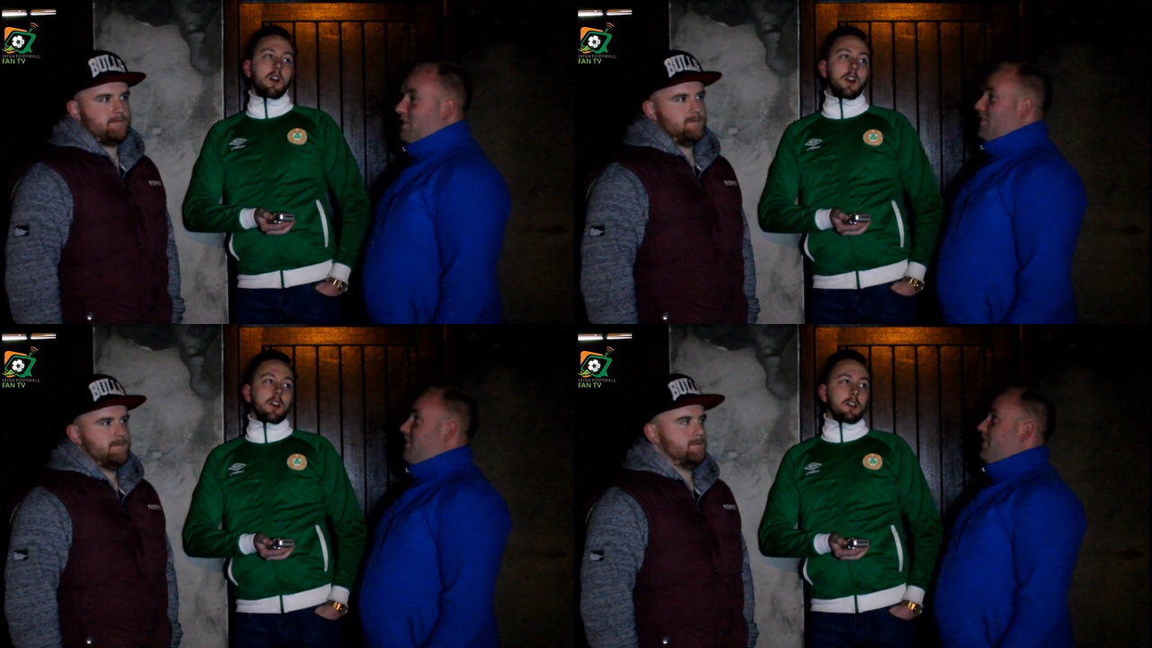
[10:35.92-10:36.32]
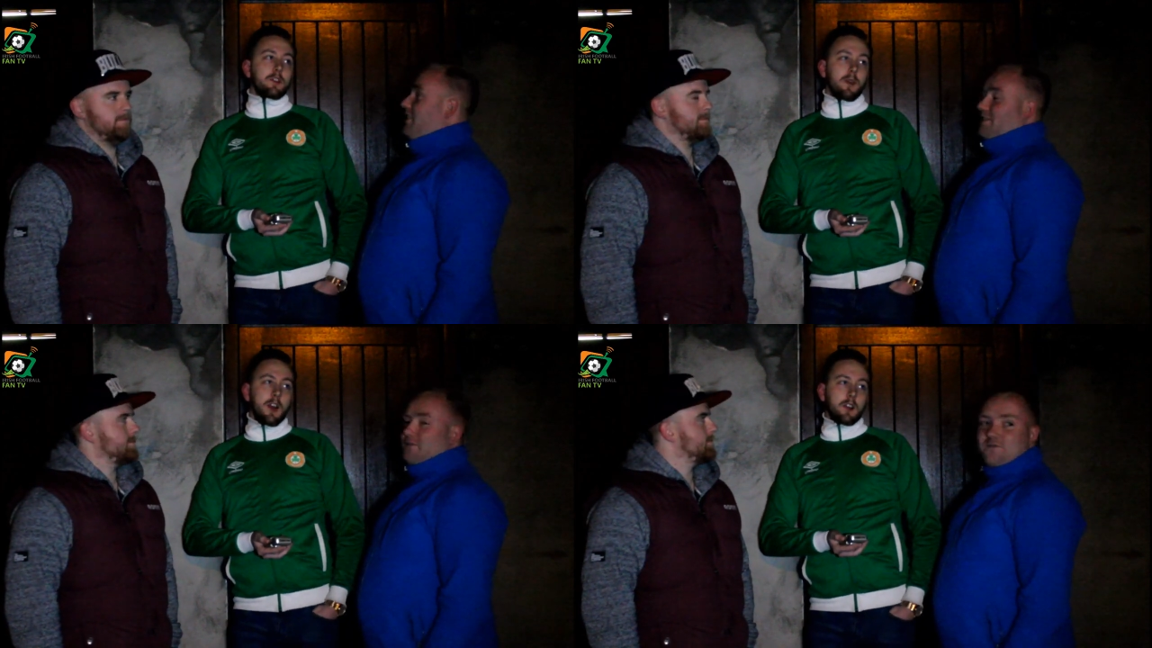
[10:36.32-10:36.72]

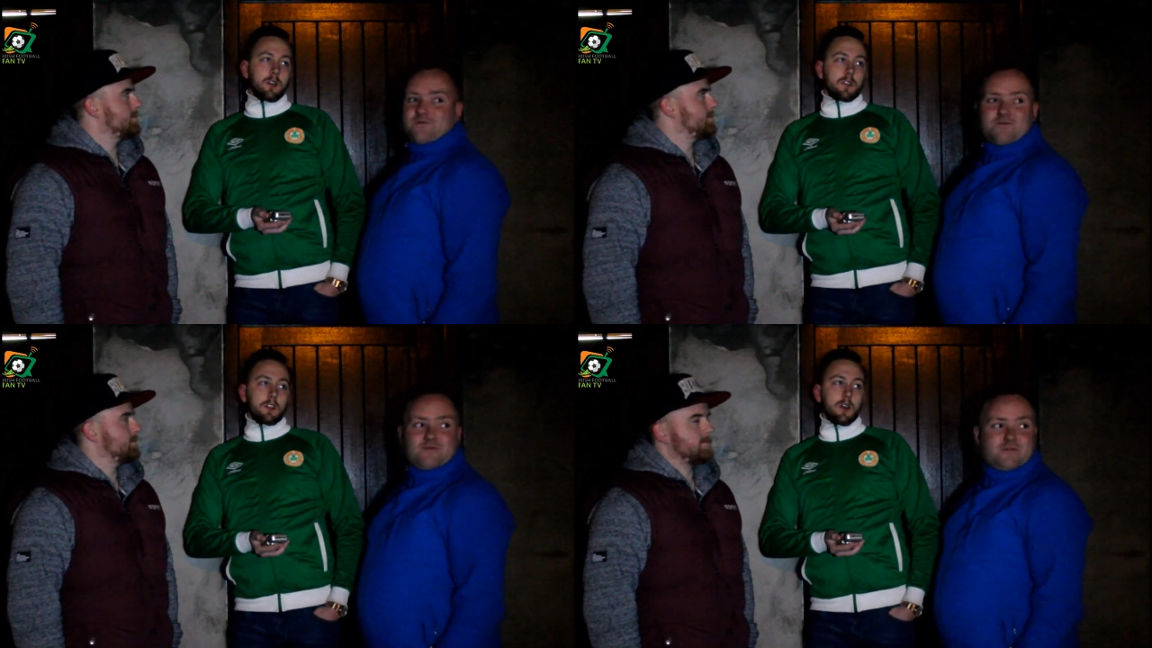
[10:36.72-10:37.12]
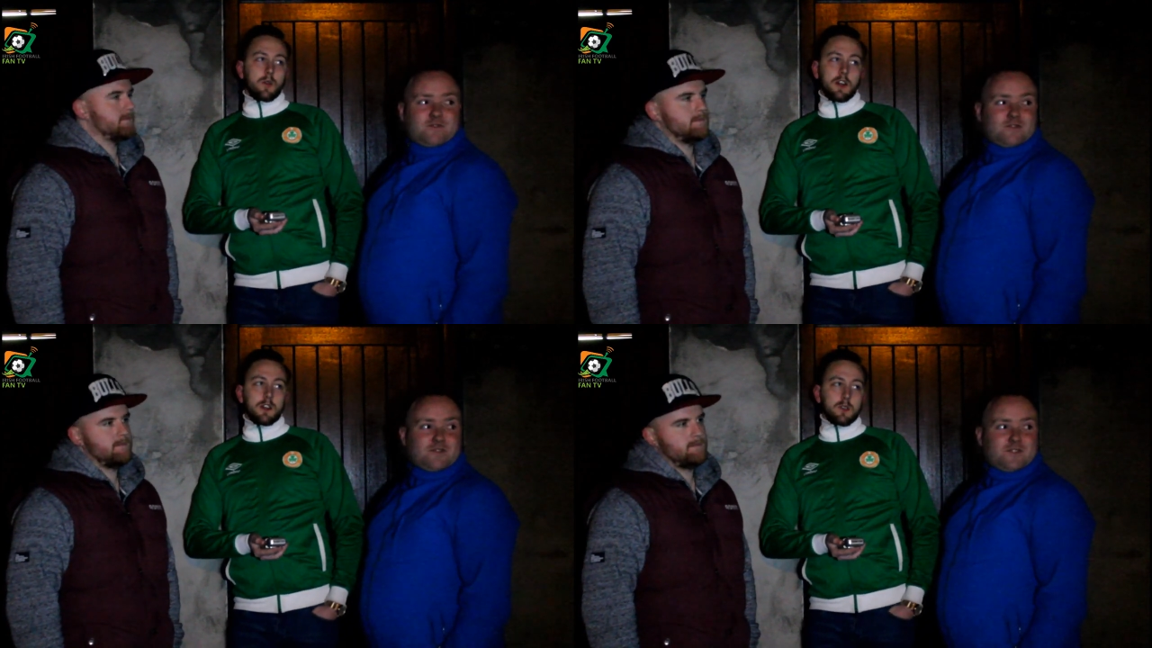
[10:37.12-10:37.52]
Speaker 1: If Martin
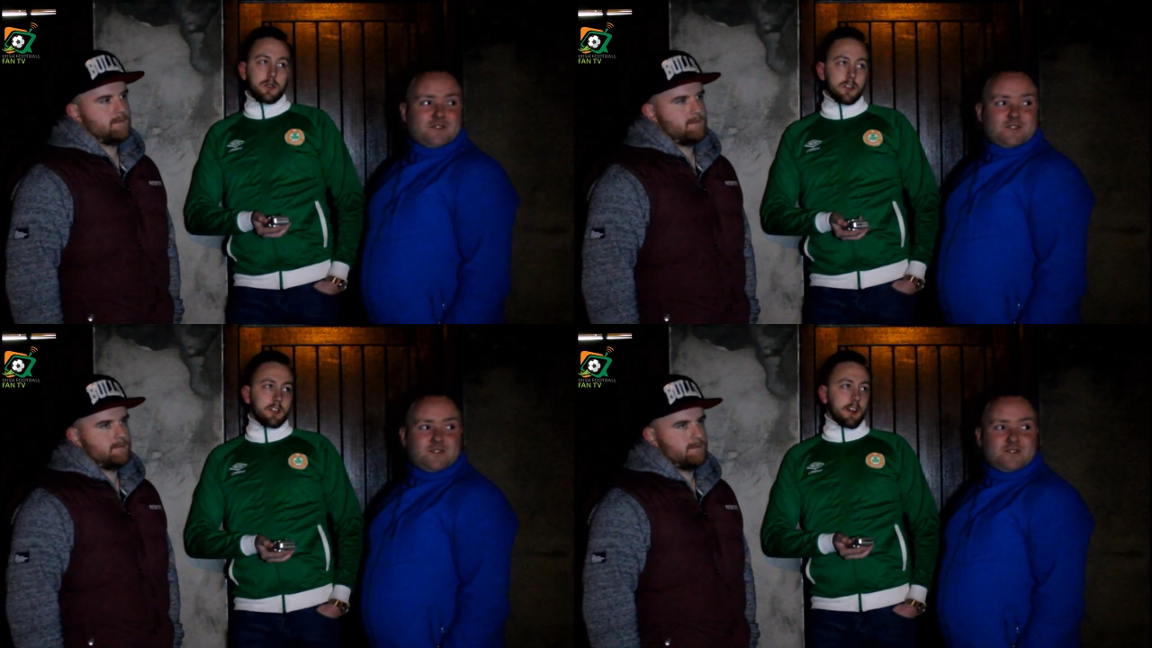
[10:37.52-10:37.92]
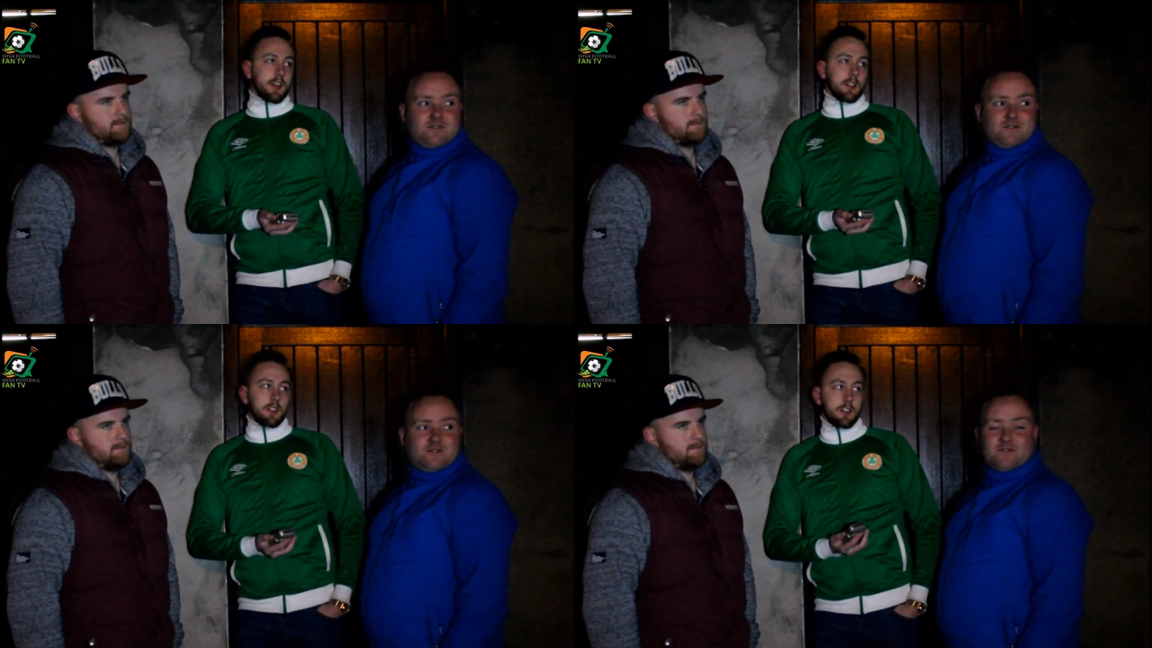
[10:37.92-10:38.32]
O'Neill does
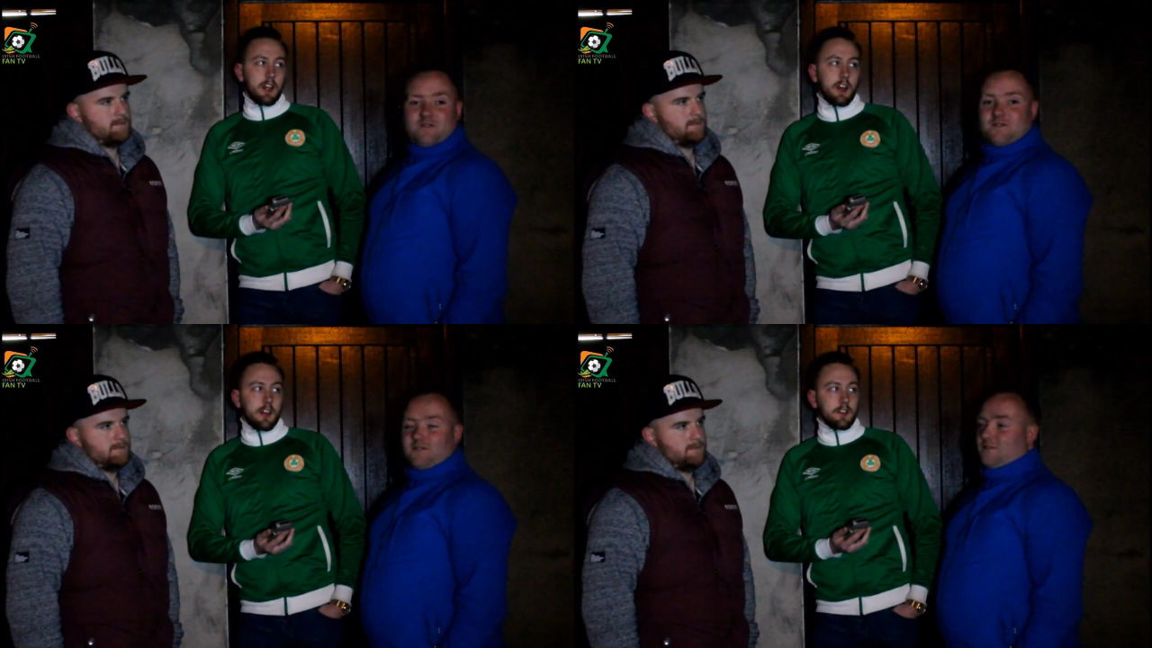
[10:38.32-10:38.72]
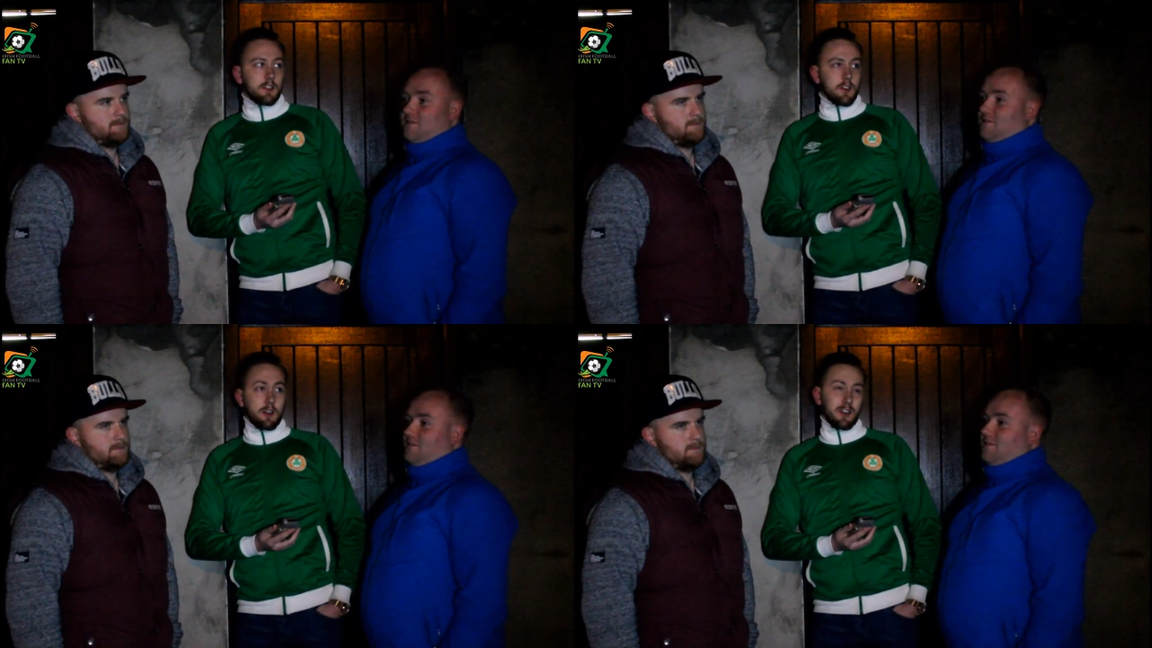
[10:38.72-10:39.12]
stay,
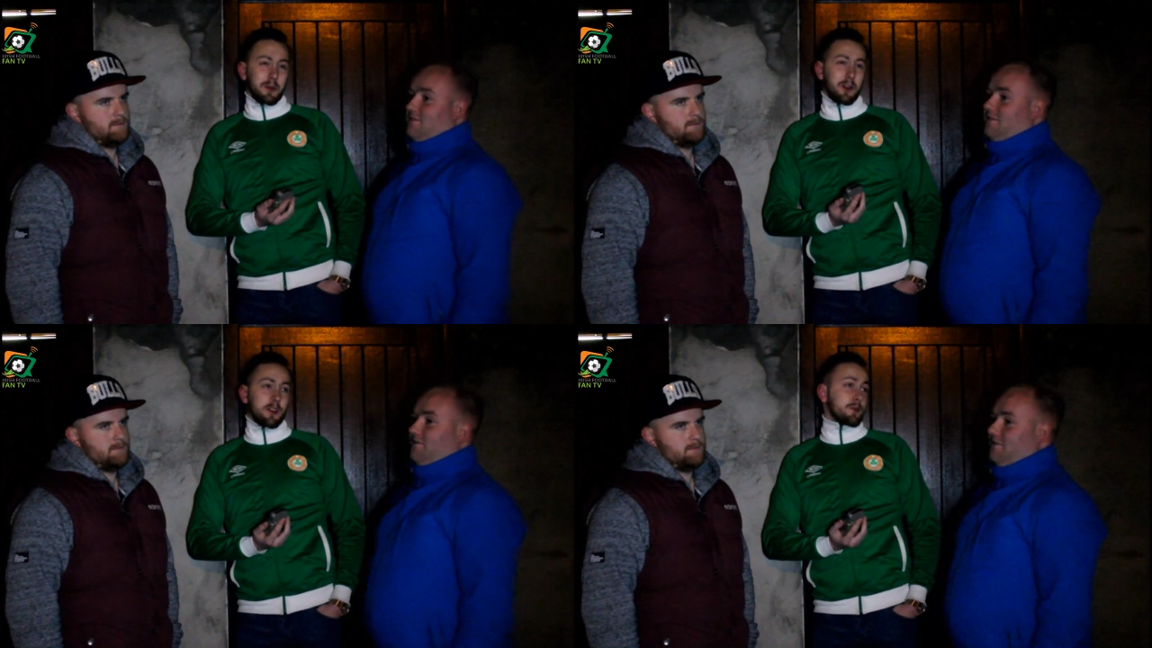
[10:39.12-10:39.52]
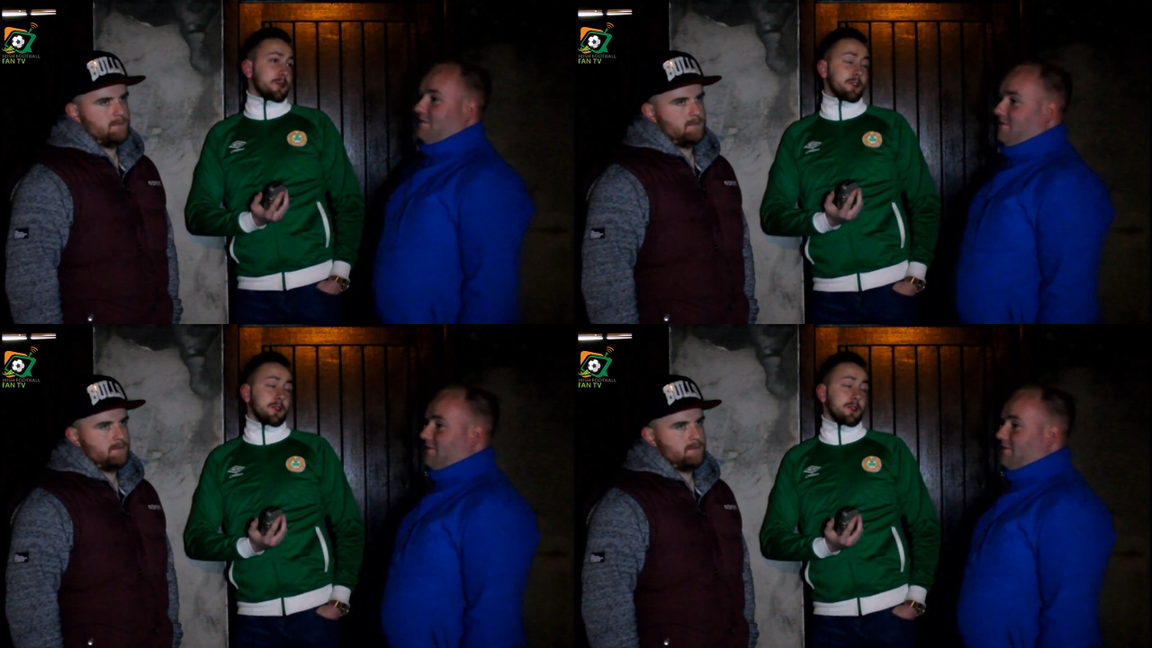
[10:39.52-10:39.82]
and I'm not,